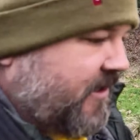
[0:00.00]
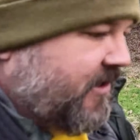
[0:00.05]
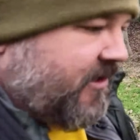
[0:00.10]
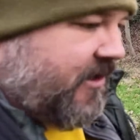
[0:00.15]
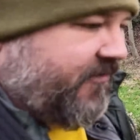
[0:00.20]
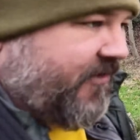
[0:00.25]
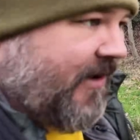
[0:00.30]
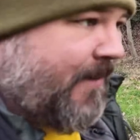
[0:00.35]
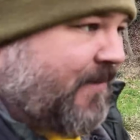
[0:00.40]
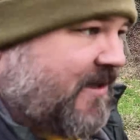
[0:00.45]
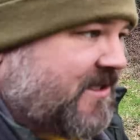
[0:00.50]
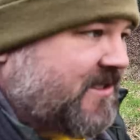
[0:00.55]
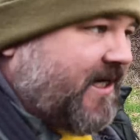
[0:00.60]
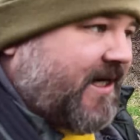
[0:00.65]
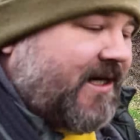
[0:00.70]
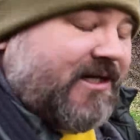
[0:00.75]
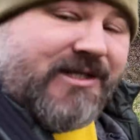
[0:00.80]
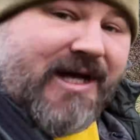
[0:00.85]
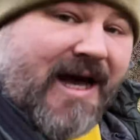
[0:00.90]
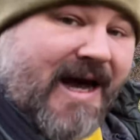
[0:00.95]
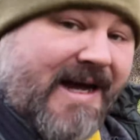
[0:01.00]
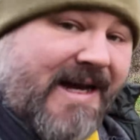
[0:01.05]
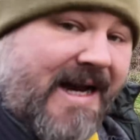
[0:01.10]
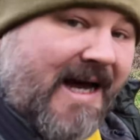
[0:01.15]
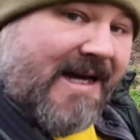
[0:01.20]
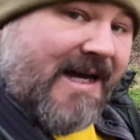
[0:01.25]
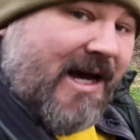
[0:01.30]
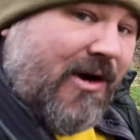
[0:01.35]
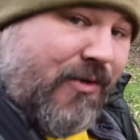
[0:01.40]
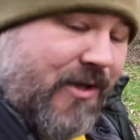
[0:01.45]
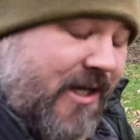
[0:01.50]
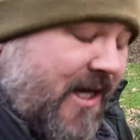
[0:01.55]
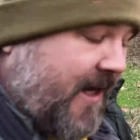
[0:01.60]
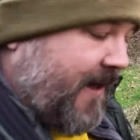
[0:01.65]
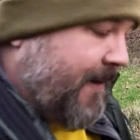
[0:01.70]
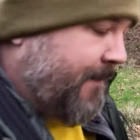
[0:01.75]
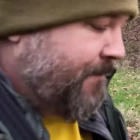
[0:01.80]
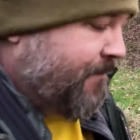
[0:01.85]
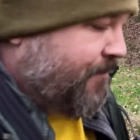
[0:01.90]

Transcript: November sales that I ain't had out yet.